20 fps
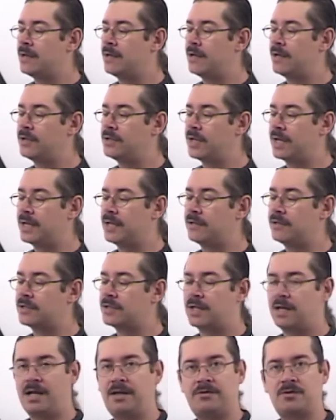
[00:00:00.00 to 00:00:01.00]
And again,
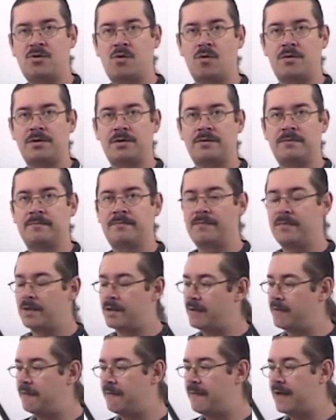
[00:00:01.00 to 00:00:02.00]
just cut out the corner.
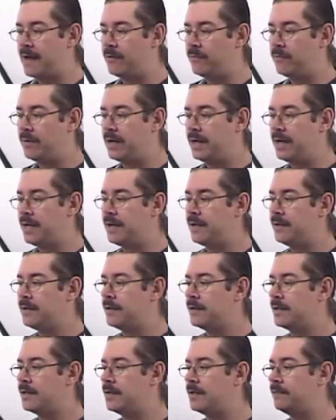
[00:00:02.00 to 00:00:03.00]
That way,
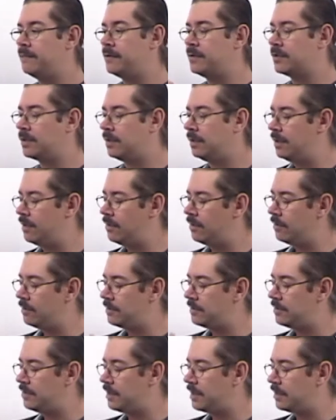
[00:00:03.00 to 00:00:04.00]
if it's
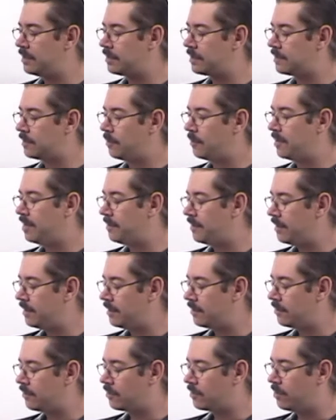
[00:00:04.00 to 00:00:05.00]
closed, you can just open up
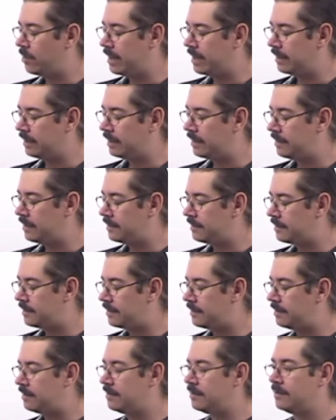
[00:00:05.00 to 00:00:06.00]
and go quickly,
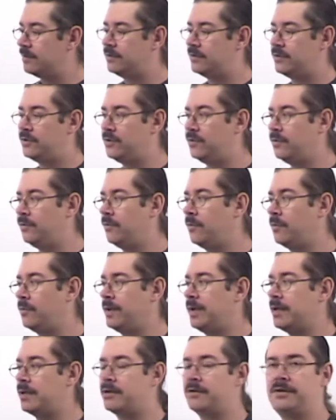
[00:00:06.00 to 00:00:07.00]
say, to the
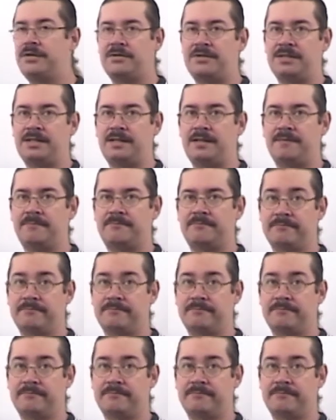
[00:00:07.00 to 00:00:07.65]
week you're interested in.